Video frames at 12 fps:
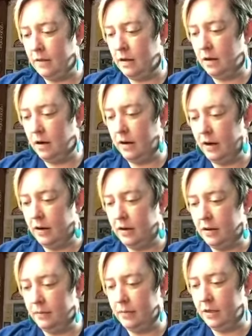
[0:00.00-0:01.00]
All right,
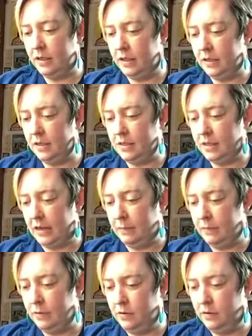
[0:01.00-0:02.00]
I'm gonna get this guy
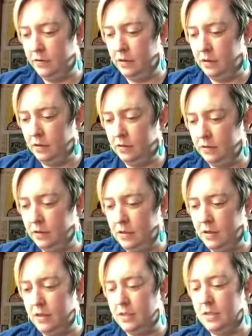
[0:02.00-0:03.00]
beautiful.
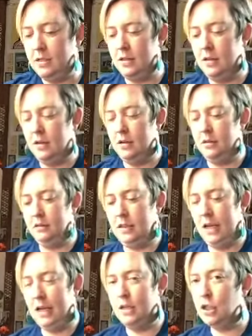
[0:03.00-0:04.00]
So this is the
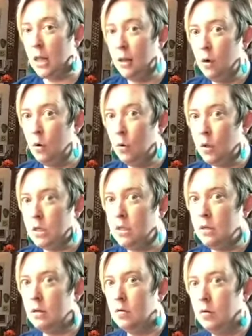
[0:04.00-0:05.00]
Tangelo, which is
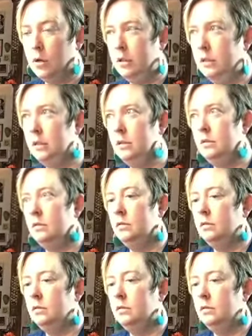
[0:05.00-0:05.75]
their orange.